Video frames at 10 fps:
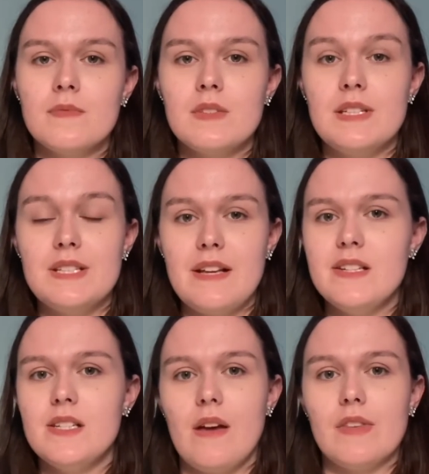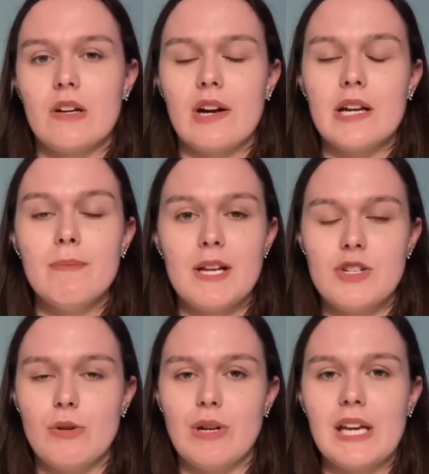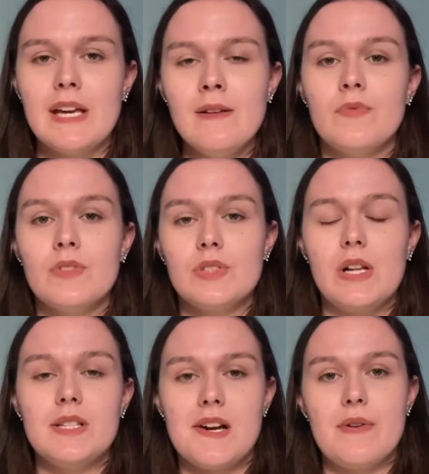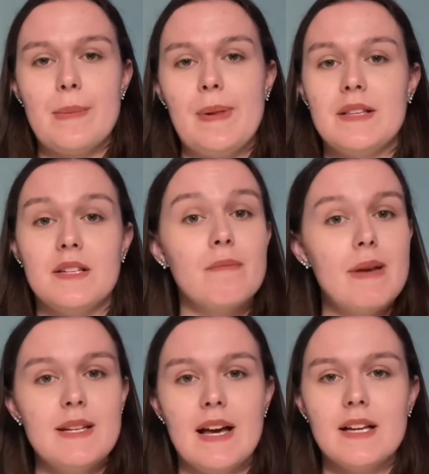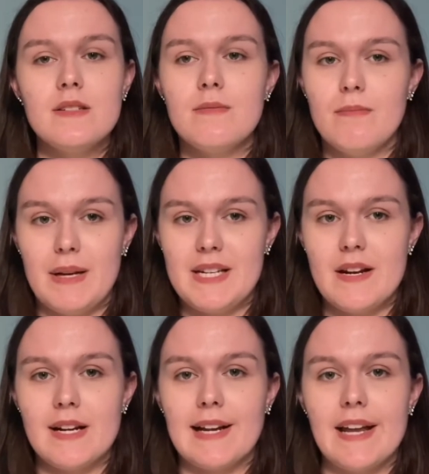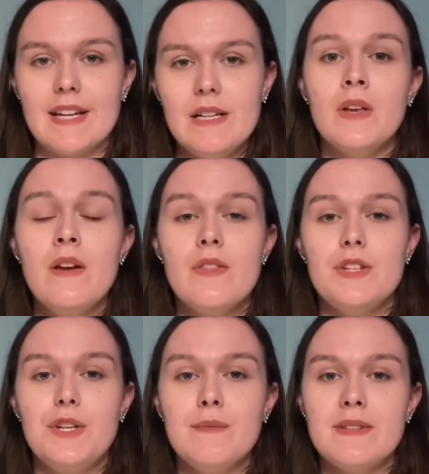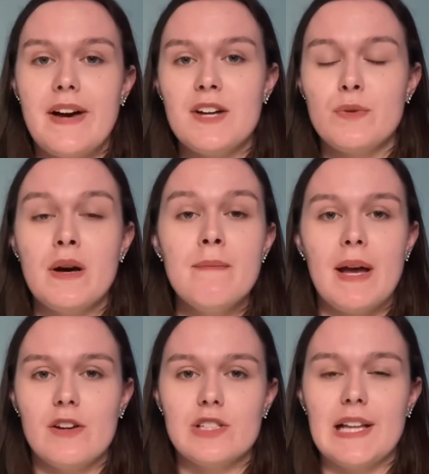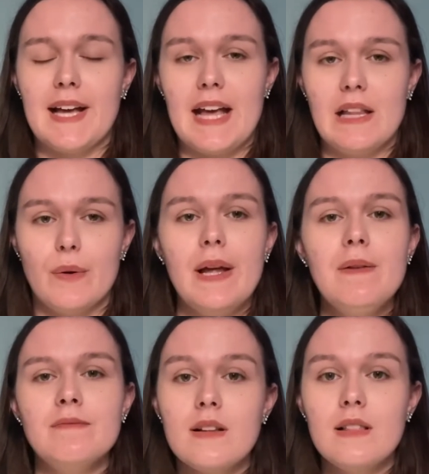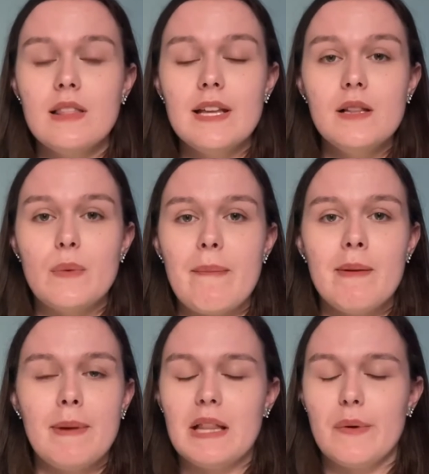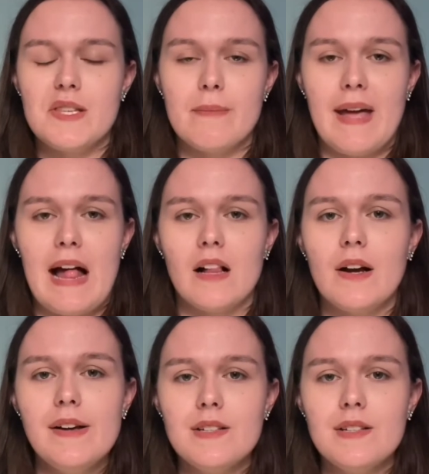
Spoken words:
Descendant of the Crane by Joan He. Skullduggery Pleasant Midnight by Derek Landy. The Tombs of Ashuan by Ursula K. Le Guin. Little Women by Louisa May Alcott.